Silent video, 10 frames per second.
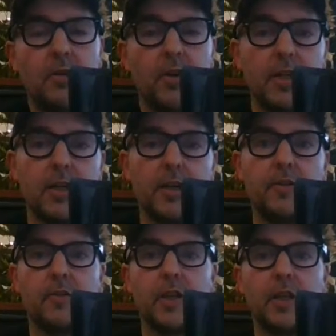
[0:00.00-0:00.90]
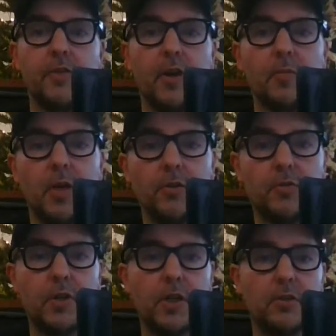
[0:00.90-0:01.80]
Right, guys, thank you very much.
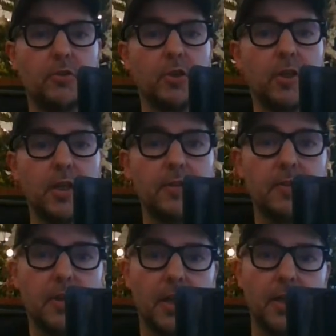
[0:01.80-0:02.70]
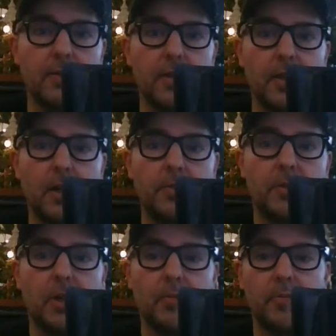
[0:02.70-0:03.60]
Really enjoyed this, and uh, hope
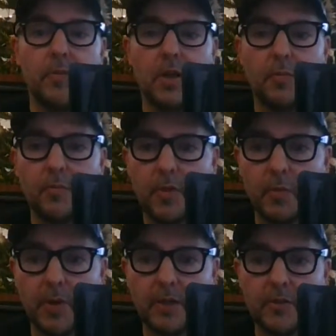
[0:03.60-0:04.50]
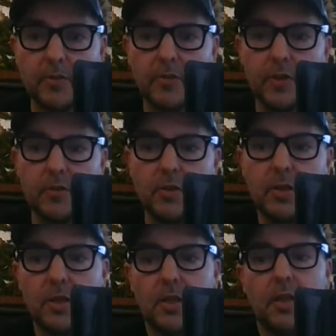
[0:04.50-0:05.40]
to come come come back to you soon.
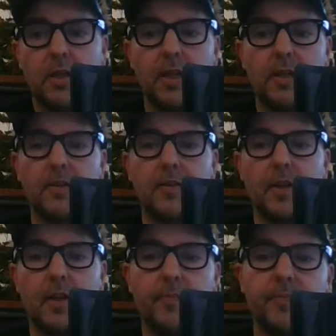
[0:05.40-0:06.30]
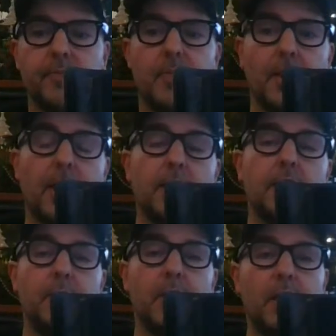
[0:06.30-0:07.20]
And um, yeah,
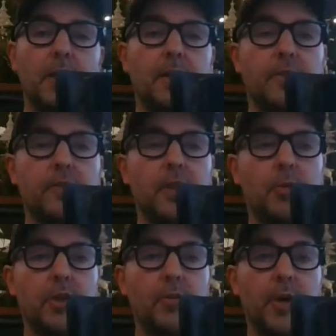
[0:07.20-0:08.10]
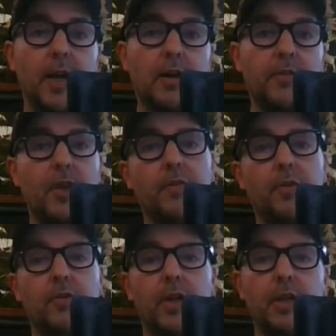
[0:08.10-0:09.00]
give me a like and a sub on your way out if you haven't
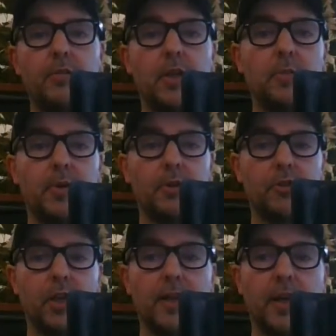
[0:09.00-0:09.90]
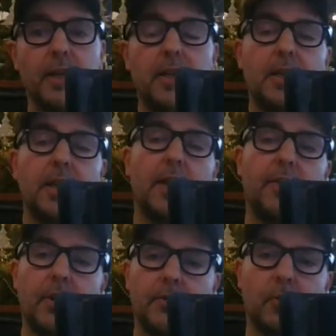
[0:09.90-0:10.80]
already. Really appreciate that. And
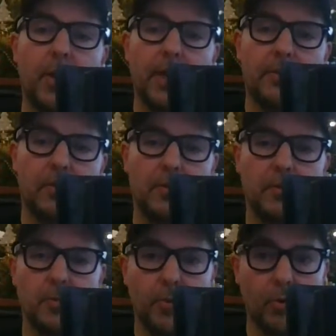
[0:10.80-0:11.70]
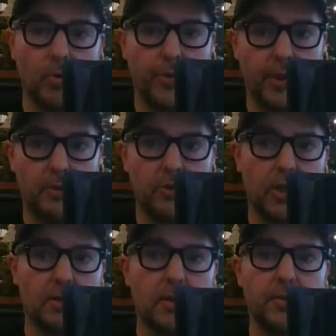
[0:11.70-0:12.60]
there is a way to support the
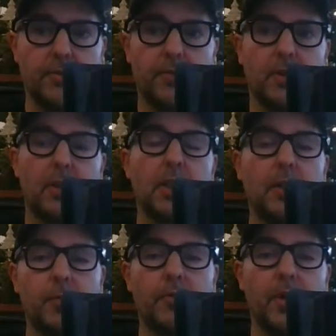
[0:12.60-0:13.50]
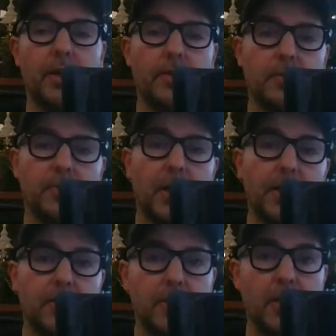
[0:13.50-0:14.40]
channel if you think I have provided some
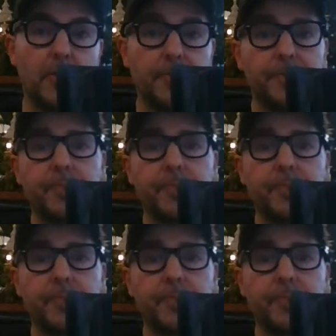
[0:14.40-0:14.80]
value to you.